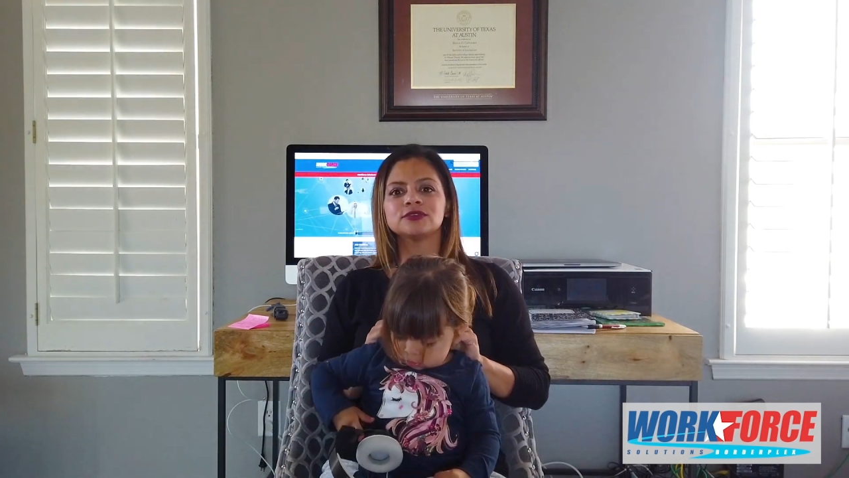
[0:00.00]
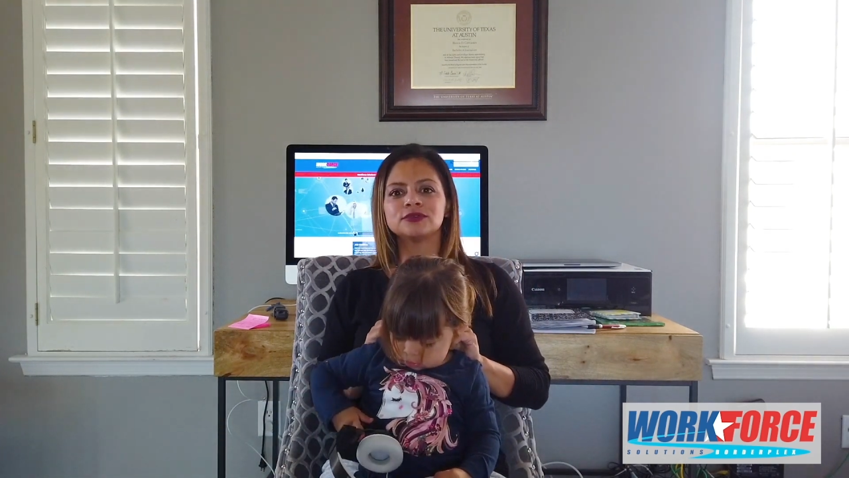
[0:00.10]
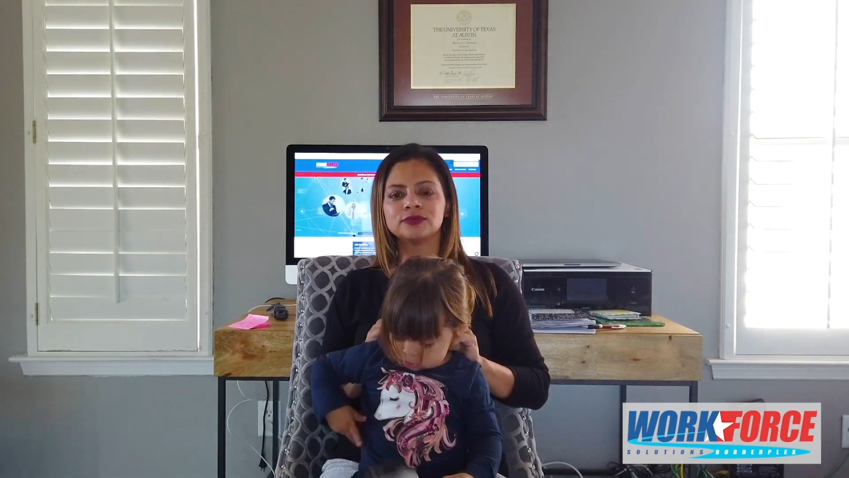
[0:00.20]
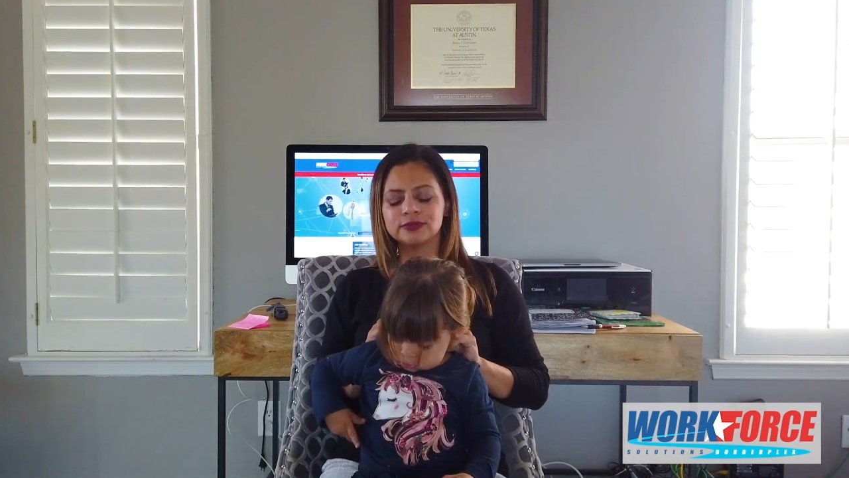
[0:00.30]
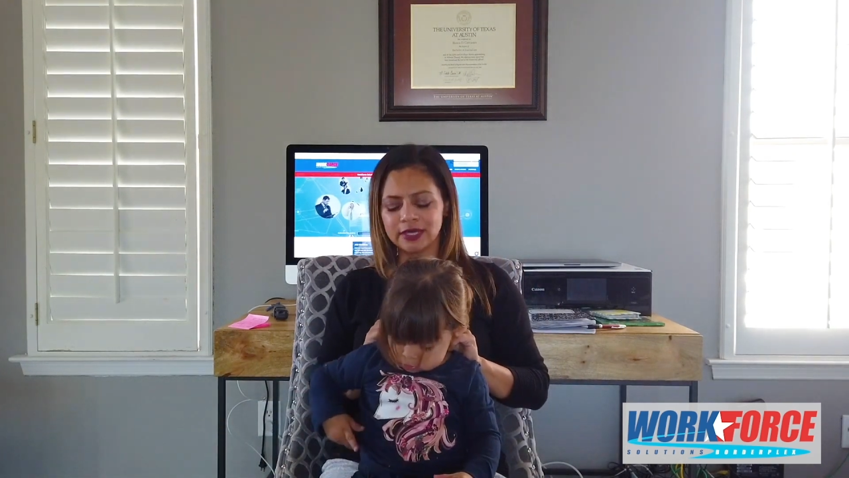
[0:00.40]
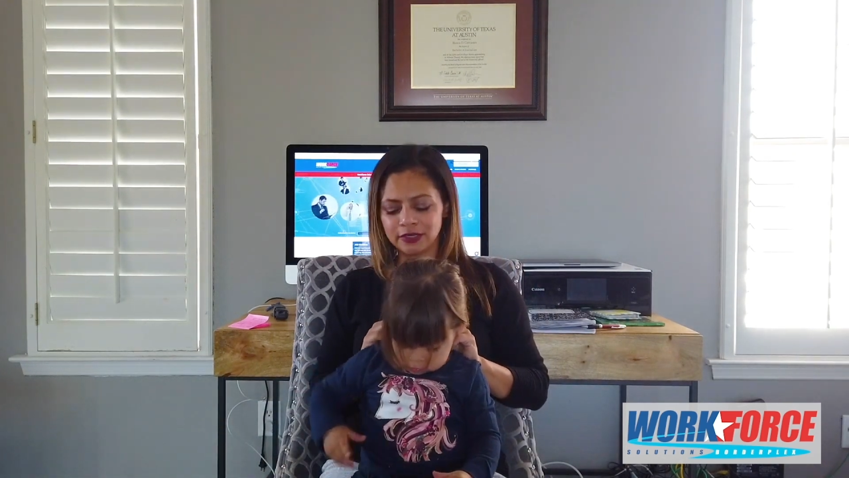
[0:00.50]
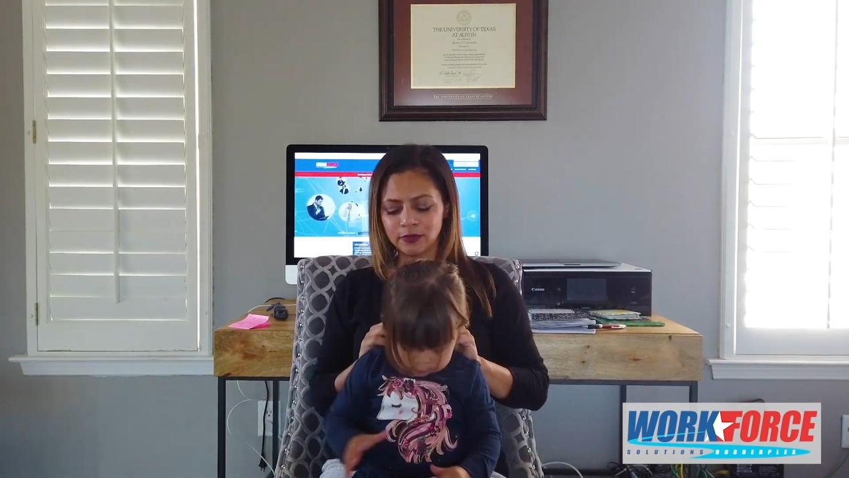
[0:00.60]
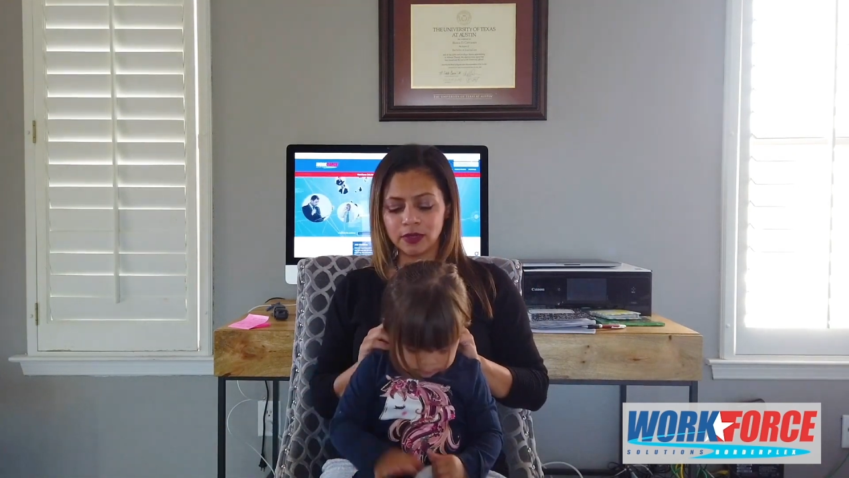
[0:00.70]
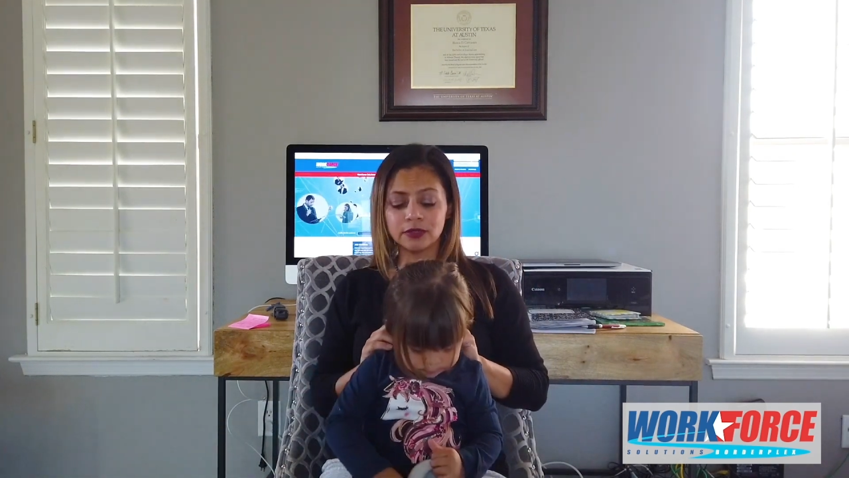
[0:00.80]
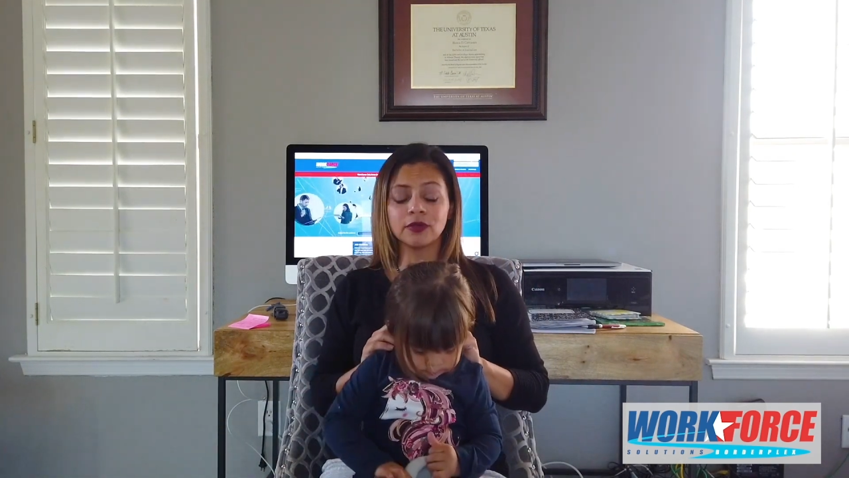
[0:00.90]
to let
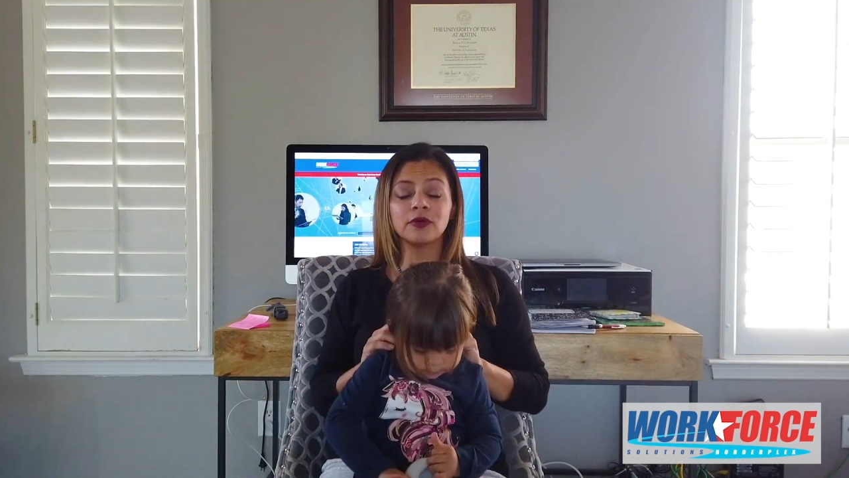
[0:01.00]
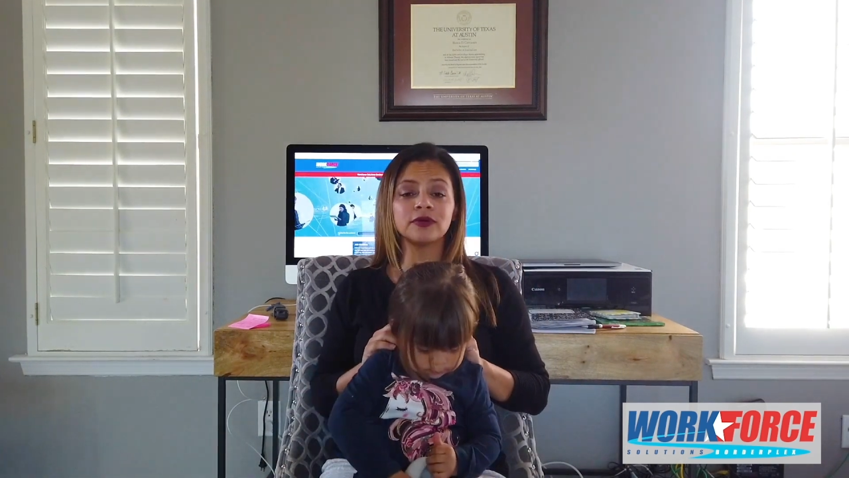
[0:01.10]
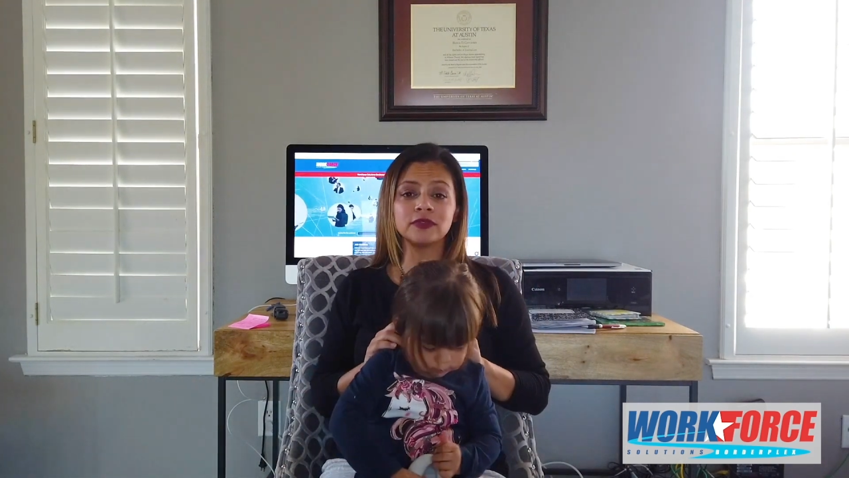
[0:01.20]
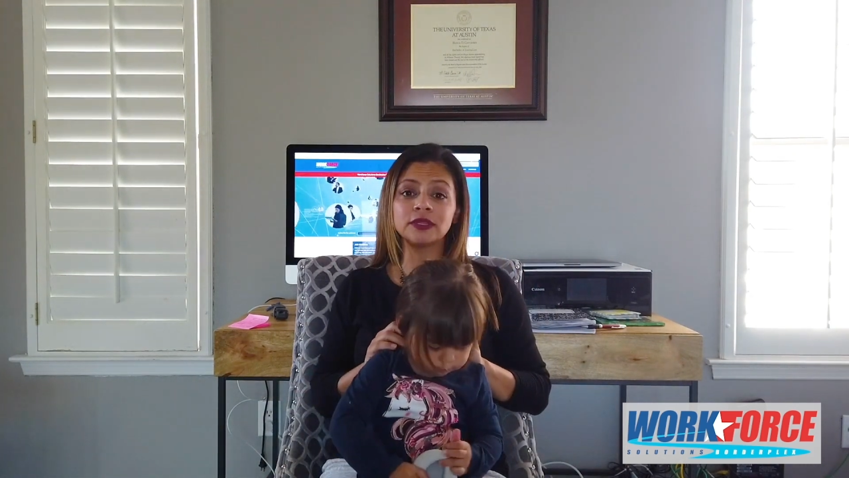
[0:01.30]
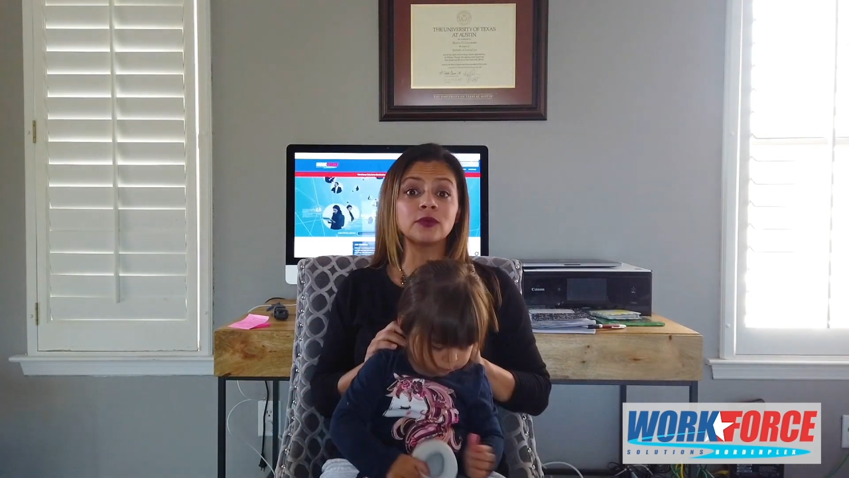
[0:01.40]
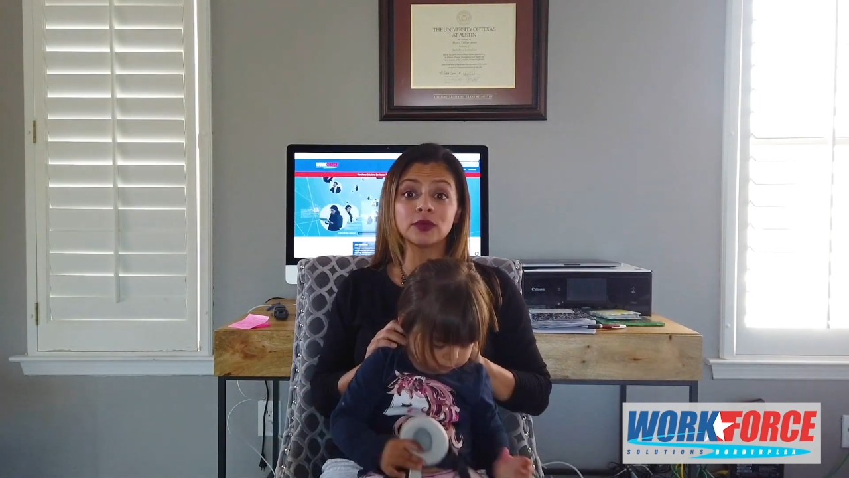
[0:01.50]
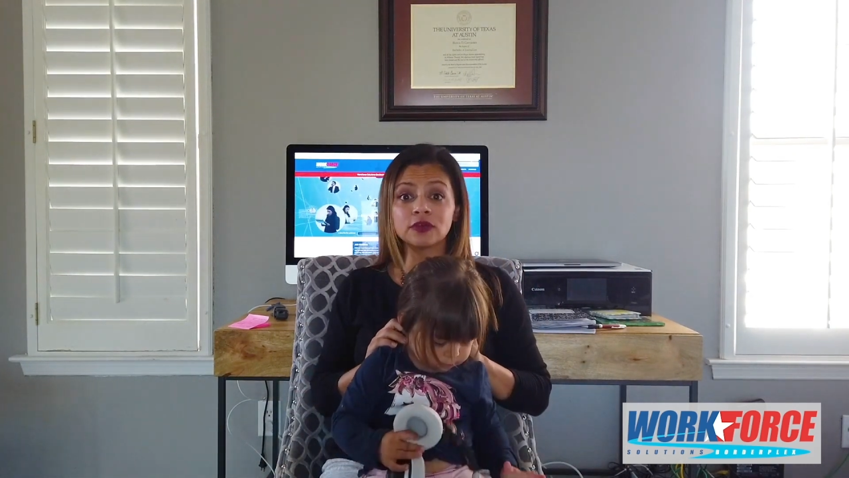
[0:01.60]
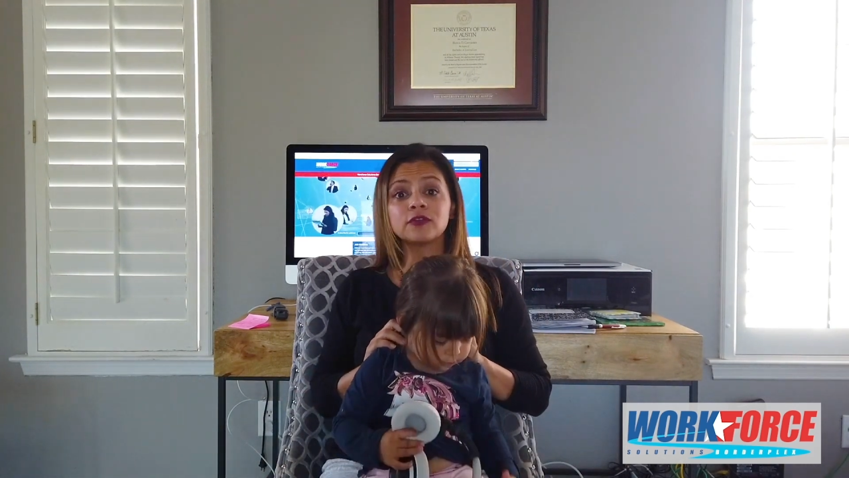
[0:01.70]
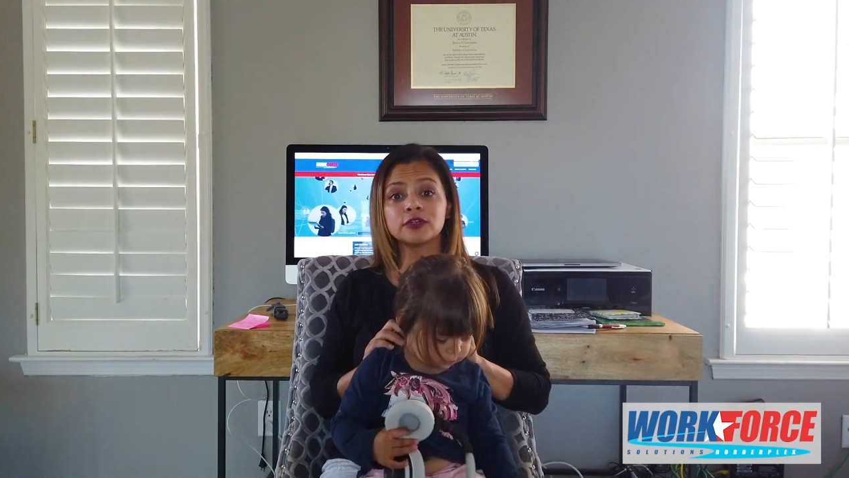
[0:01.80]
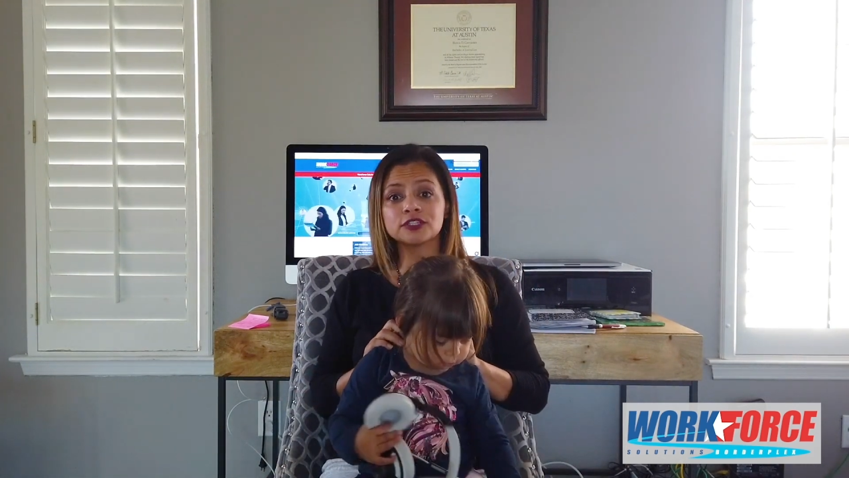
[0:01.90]
you all know in the
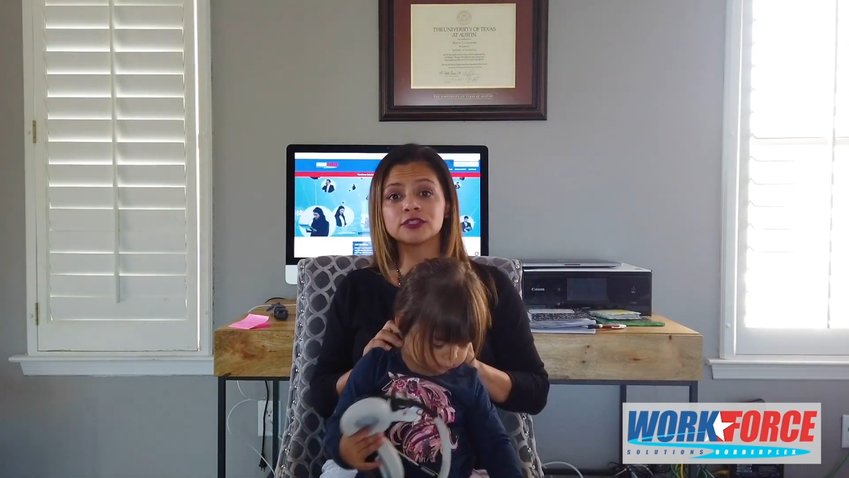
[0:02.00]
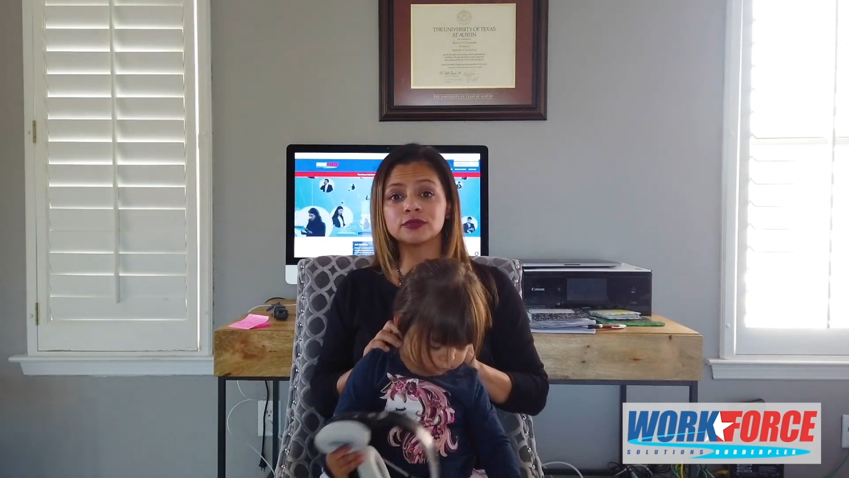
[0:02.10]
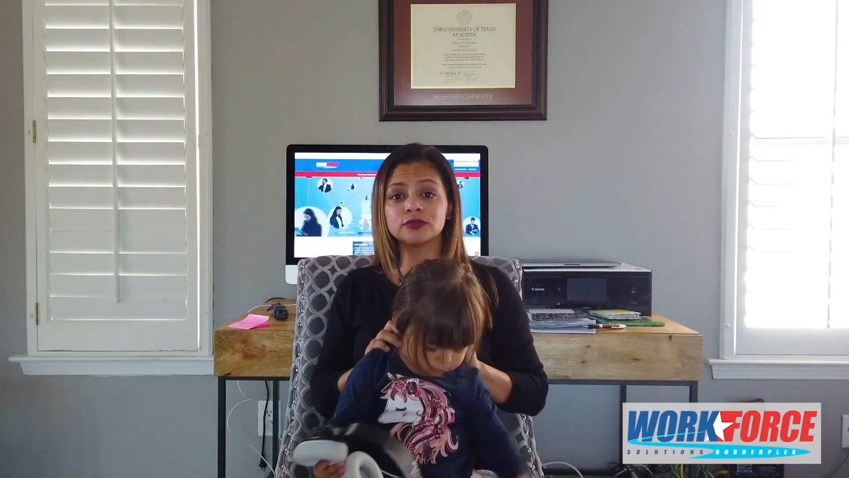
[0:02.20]
workforce